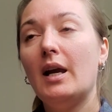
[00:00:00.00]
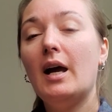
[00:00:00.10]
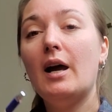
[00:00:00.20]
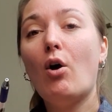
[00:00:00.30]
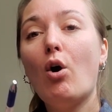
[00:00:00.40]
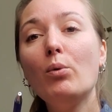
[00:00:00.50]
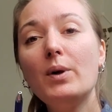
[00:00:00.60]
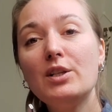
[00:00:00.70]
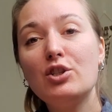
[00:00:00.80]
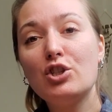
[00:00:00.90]

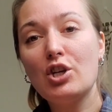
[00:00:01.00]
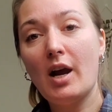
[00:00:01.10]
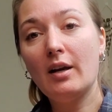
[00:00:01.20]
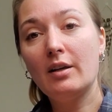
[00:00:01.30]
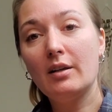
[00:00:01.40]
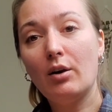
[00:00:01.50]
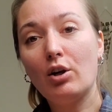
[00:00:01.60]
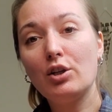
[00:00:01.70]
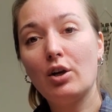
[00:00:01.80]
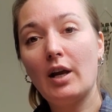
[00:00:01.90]
Always check
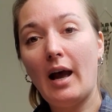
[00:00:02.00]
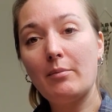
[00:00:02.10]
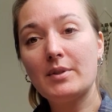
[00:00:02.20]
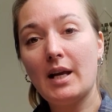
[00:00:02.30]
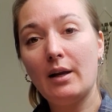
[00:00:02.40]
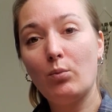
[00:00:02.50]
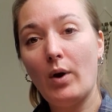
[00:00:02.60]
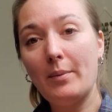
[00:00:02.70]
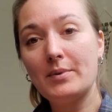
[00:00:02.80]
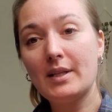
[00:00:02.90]
on your campsite
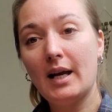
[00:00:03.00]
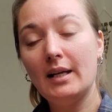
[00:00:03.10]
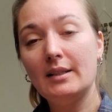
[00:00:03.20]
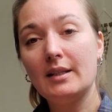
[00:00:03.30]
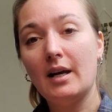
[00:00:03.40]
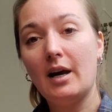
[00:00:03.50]
website